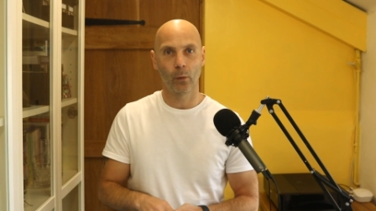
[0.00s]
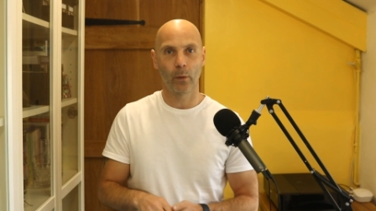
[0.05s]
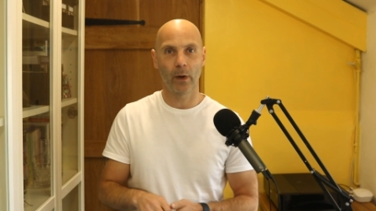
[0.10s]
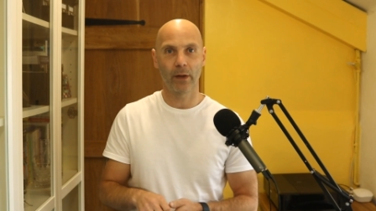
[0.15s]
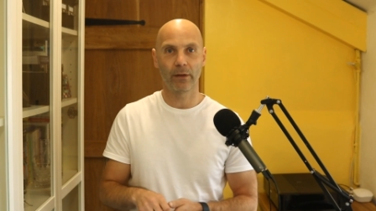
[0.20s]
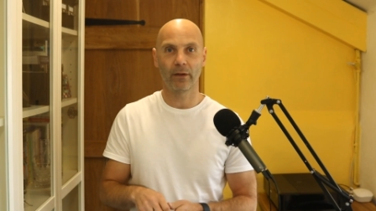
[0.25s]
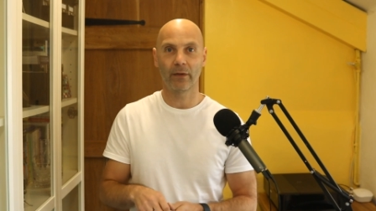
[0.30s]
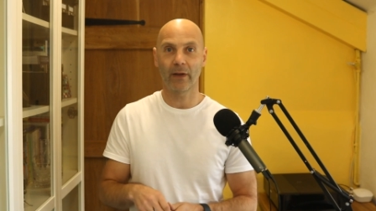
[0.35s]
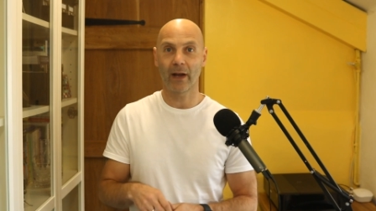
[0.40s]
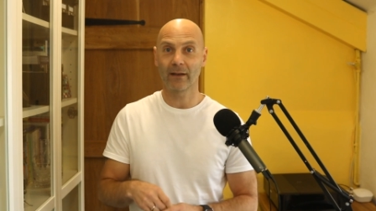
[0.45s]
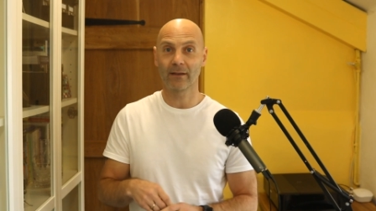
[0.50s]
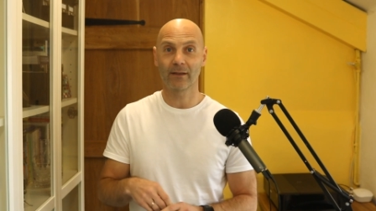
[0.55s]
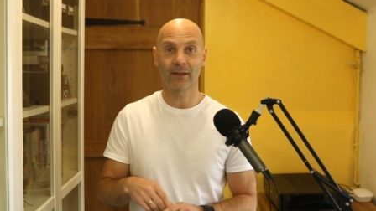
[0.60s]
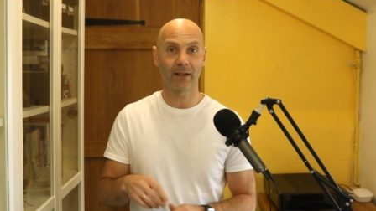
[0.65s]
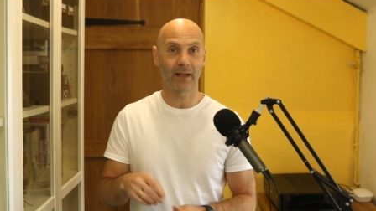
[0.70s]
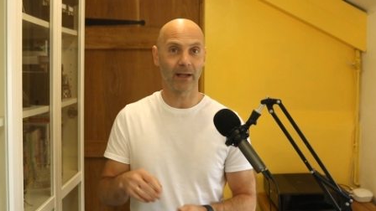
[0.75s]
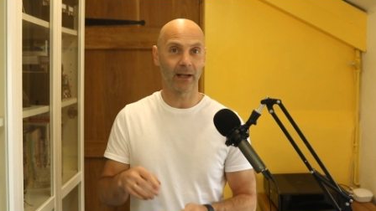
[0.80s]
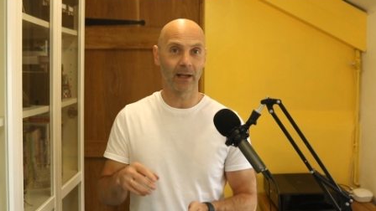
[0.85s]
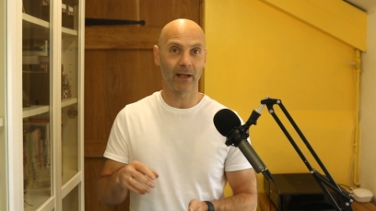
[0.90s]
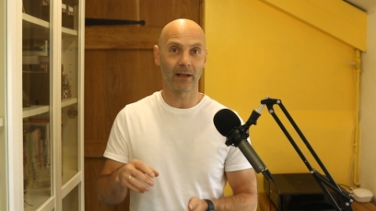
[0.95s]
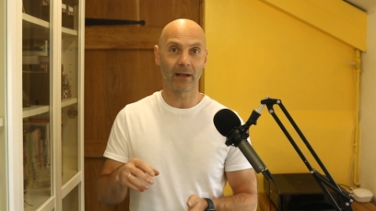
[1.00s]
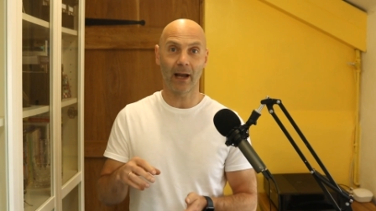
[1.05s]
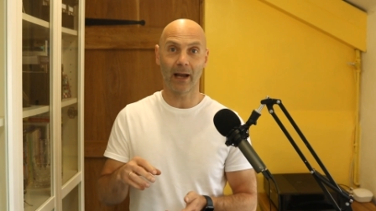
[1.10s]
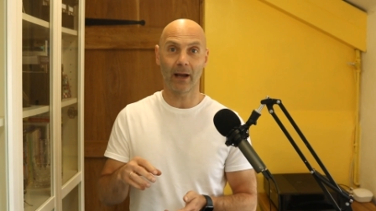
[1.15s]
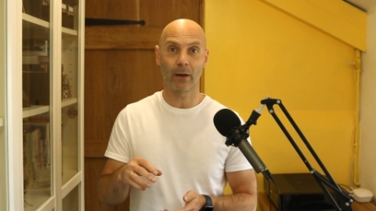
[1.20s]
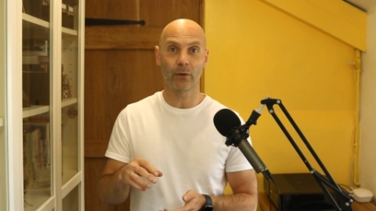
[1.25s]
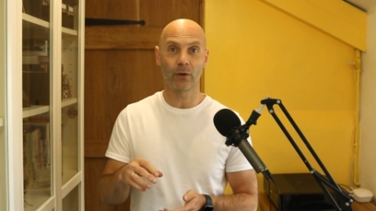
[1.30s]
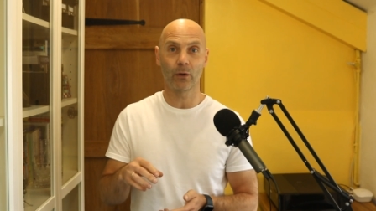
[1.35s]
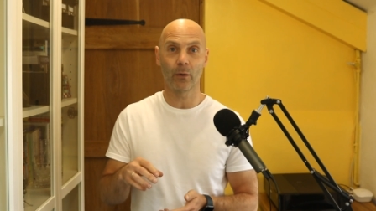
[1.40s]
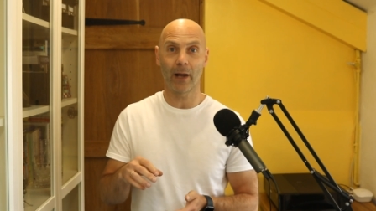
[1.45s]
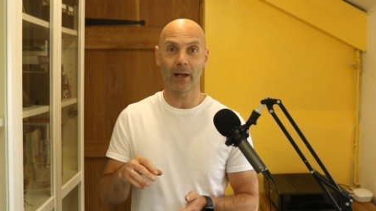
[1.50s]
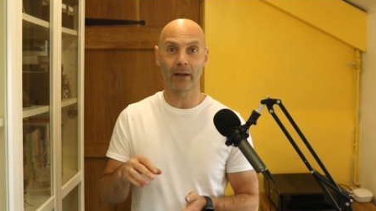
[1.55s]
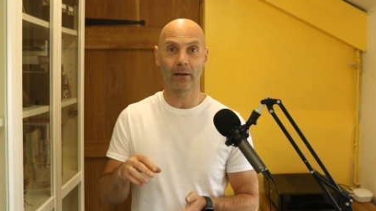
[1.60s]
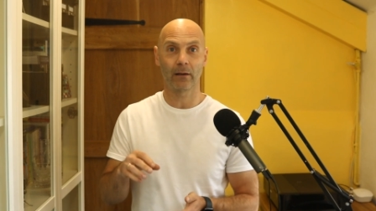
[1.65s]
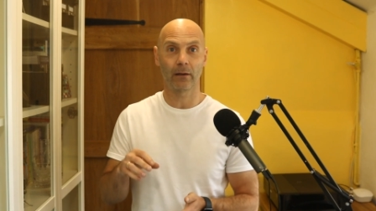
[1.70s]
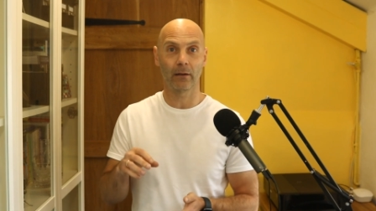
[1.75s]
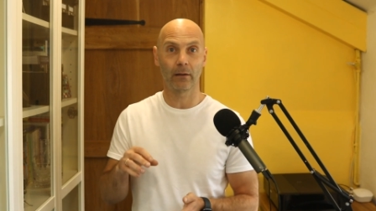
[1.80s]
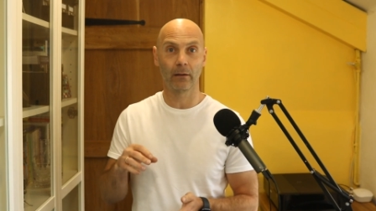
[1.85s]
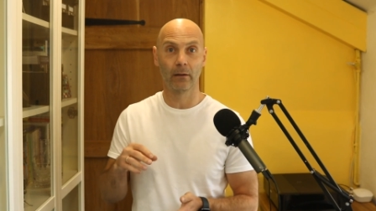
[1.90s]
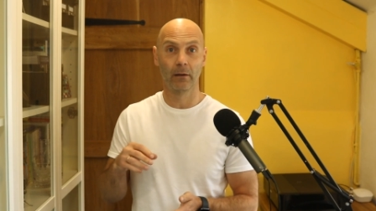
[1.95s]
whether that's in how you
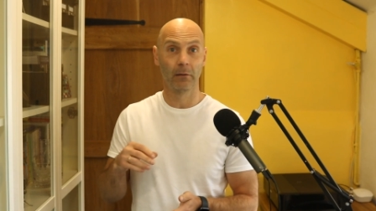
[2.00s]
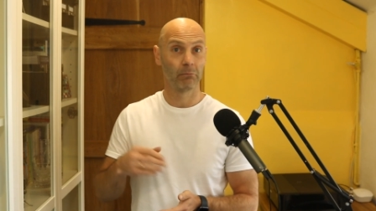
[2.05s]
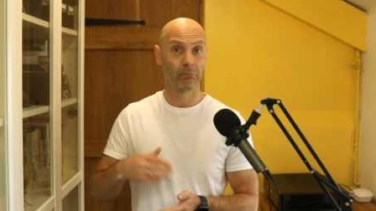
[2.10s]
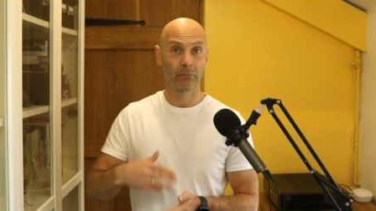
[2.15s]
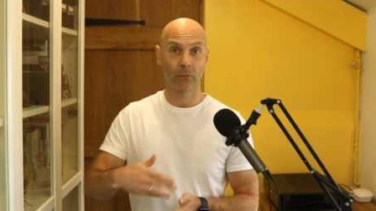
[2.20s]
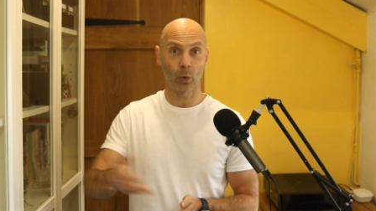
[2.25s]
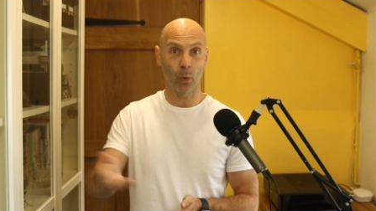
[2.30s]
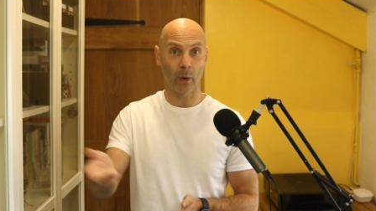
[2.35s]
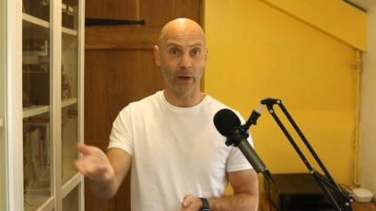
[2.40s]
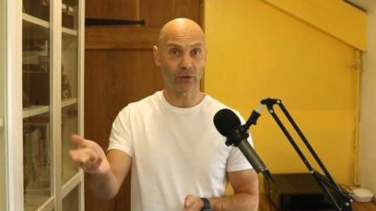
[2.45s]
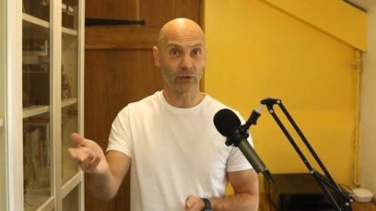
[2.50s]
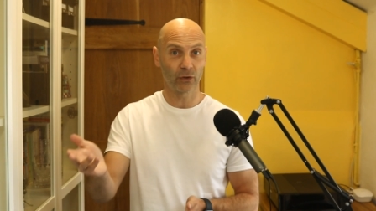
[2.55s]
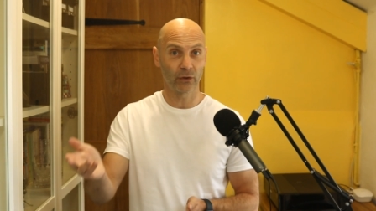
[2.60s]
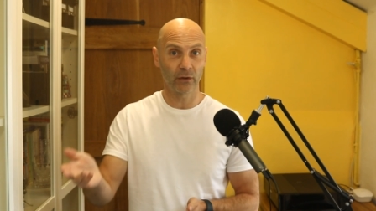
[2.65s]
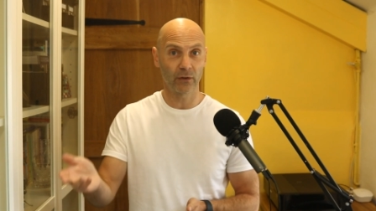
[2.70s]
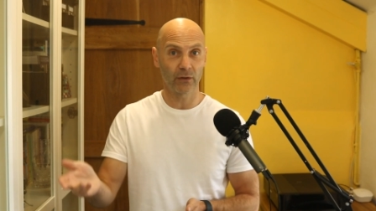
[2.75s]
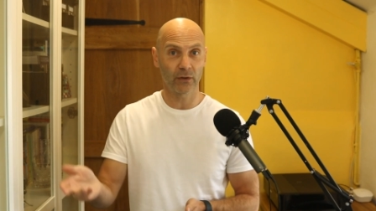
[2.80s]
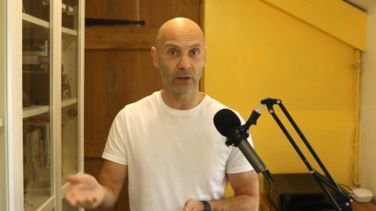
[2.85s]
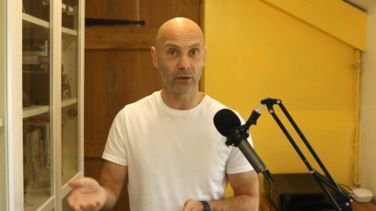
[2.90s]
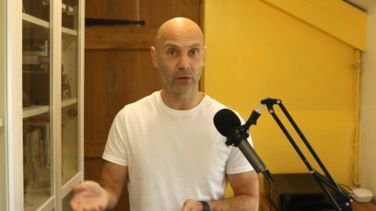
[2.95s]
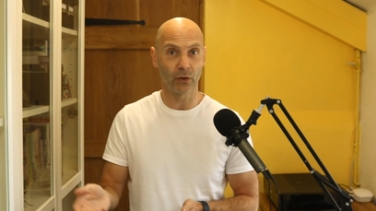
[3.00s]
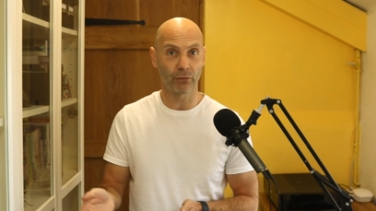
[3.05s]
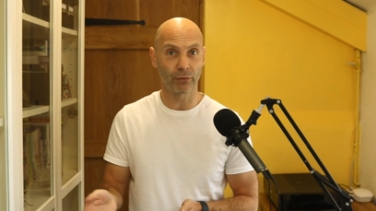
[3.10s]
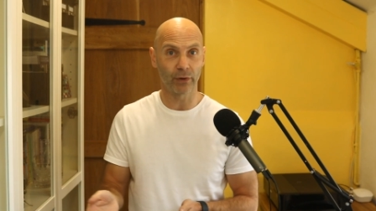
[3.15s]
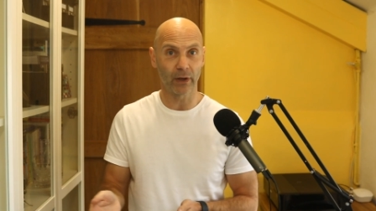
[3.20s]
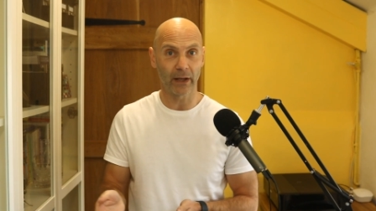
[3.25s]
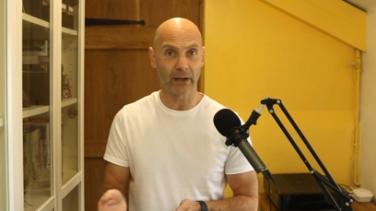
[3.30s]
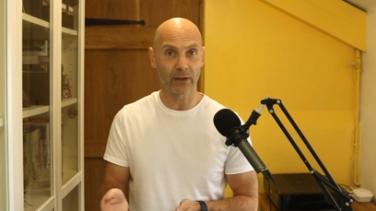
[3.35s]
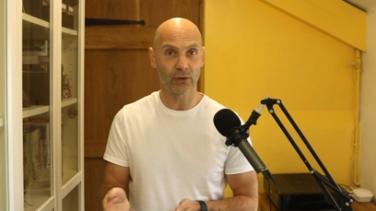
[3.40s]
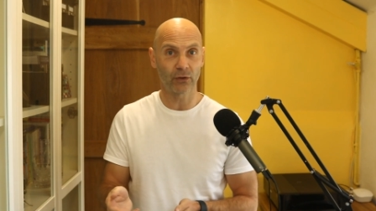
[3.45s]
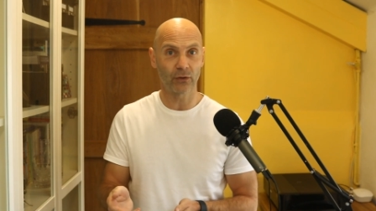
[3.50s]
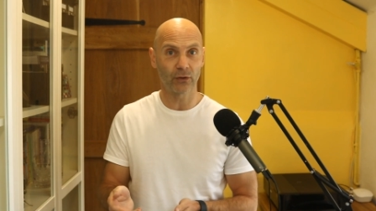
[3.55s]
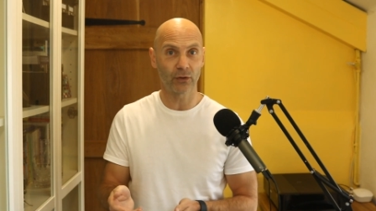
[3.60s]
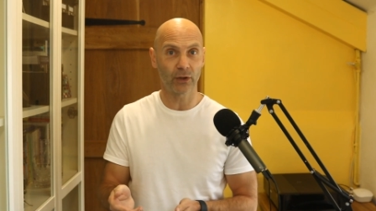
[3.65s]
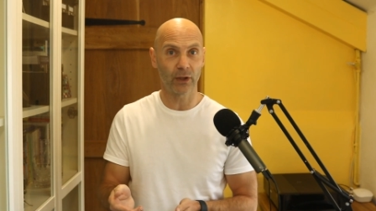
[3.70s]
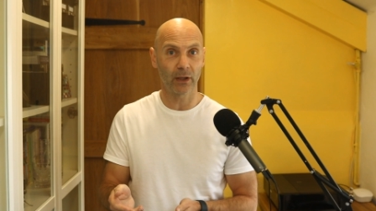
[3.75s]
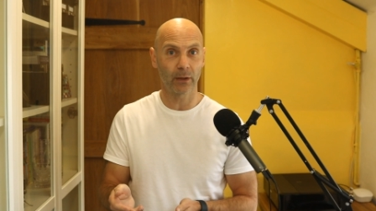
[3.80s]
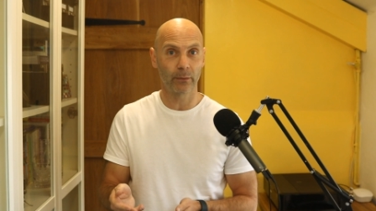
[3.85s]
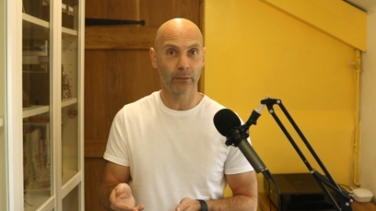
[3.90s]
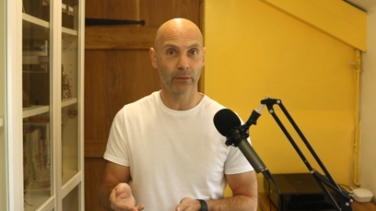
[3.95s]
handle questions in your
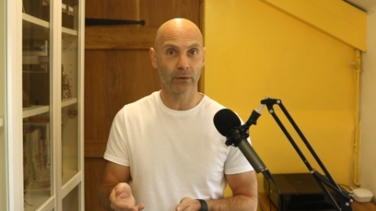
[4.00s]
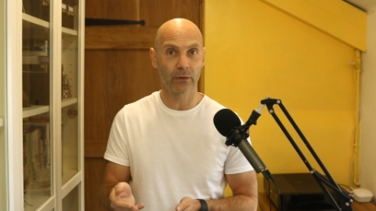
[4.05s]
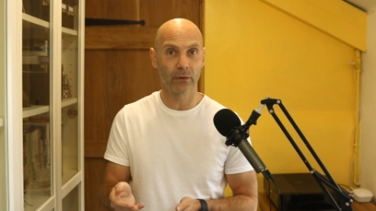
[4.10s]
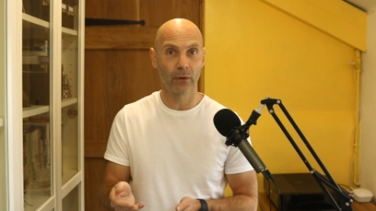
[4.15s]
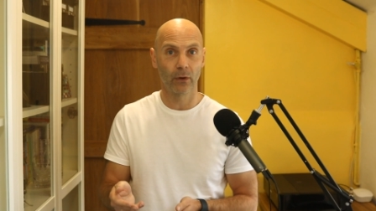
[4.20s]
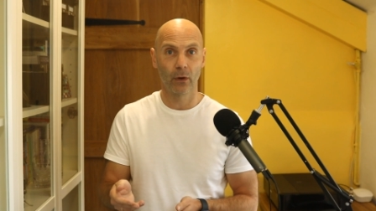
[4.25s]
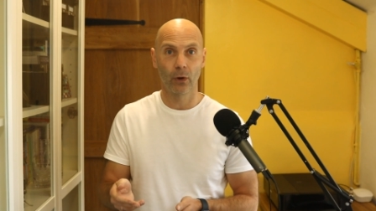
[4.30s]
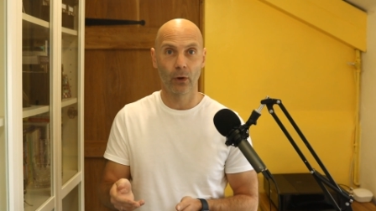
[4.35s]
relationships